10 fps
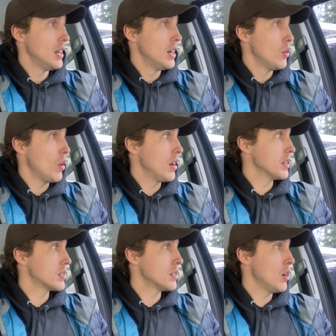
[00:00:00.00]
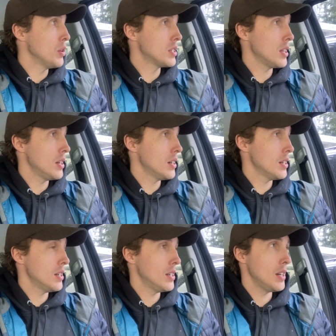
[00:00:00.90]
while the snow is
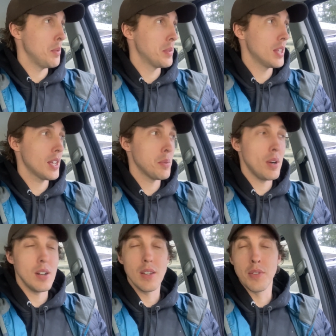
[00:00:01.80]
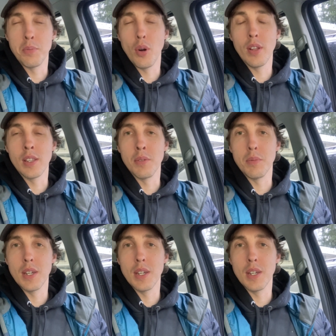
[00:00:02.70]
here, I'm thinking about even pulling the